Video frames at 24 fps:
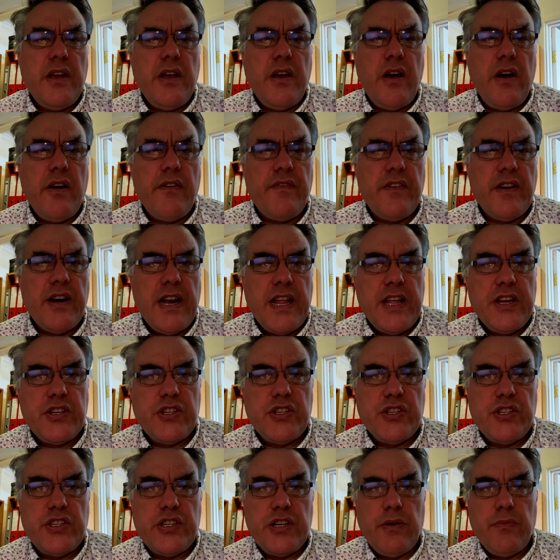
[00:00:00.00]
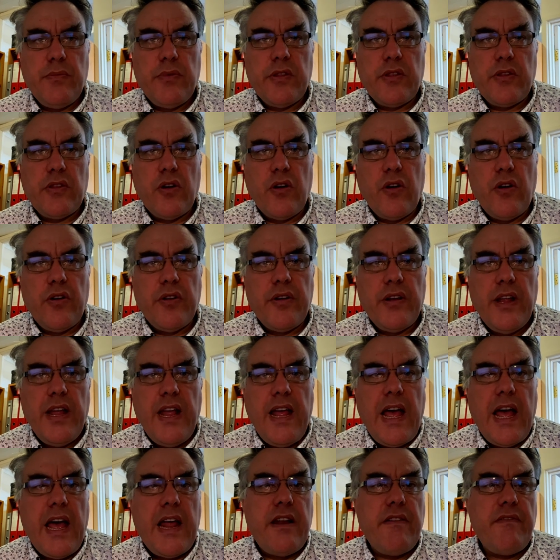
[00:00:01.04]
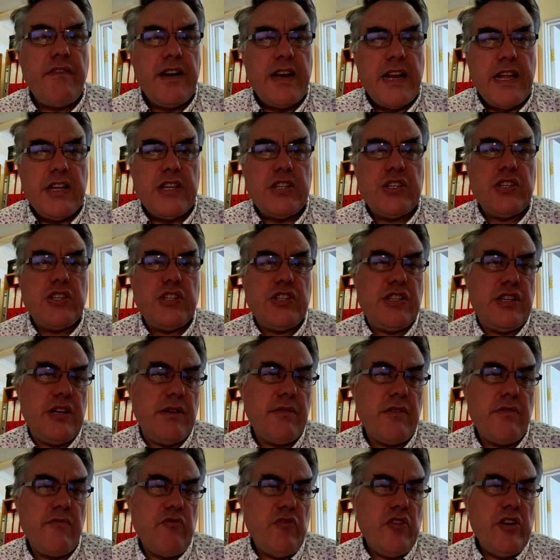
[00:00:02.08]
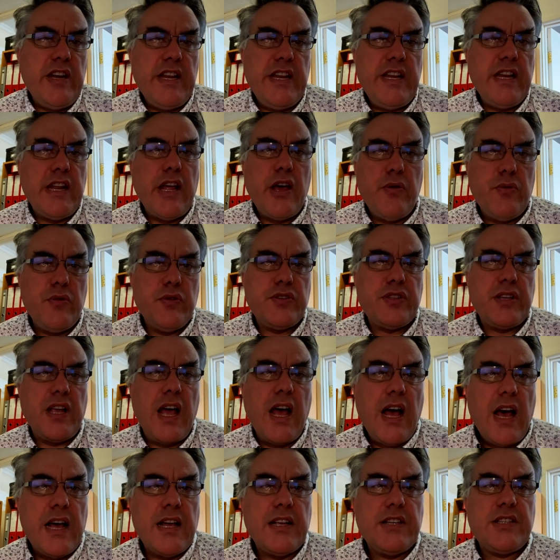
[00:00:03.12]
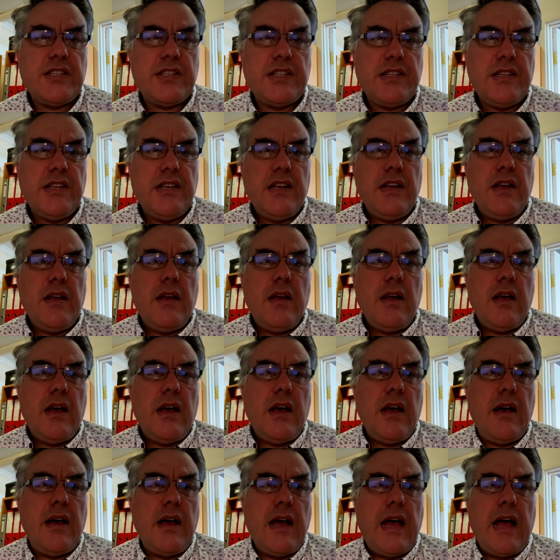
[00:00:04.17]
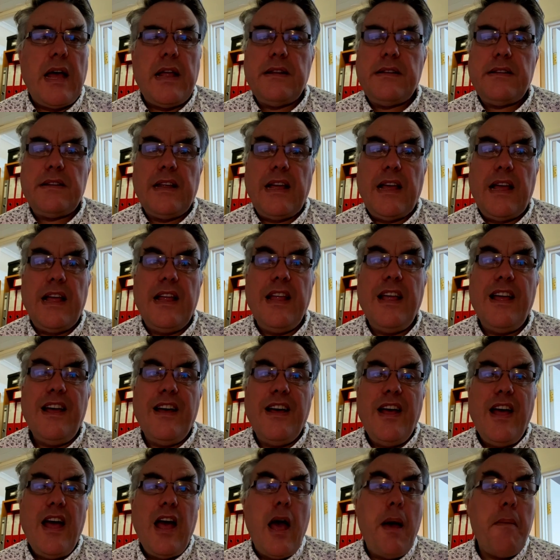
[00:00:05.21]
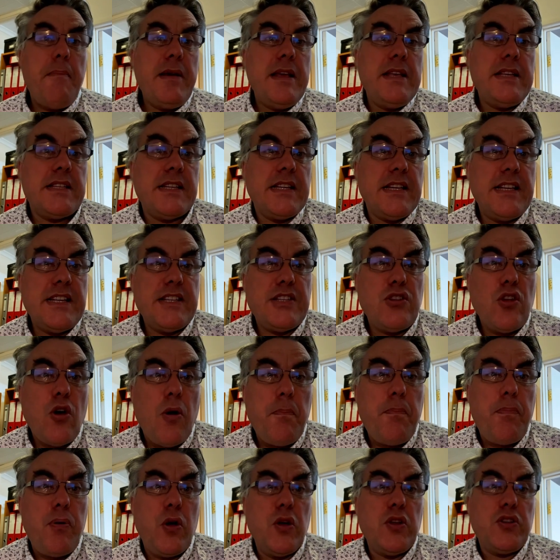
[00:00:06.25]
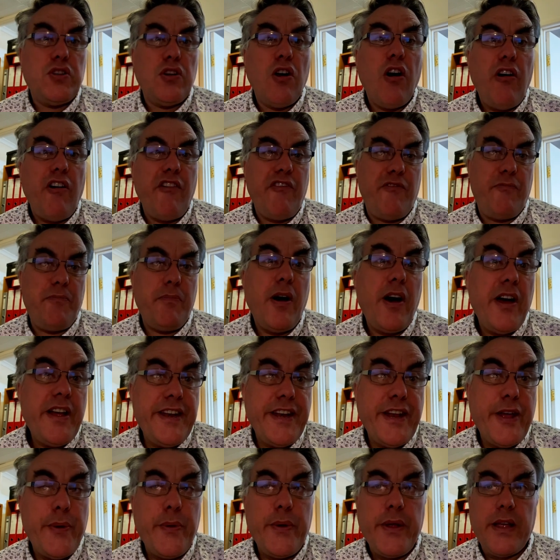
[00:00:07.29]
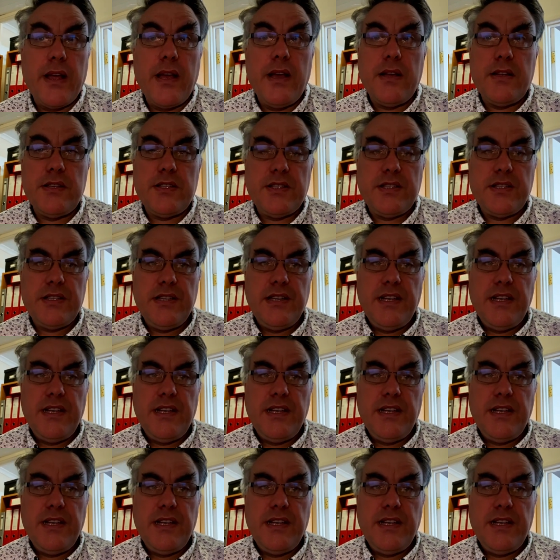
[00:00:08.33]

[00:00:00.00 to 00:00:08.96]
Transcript: of relationship with God, and a relationship that really knows us and amazingly is not put off by knowing us,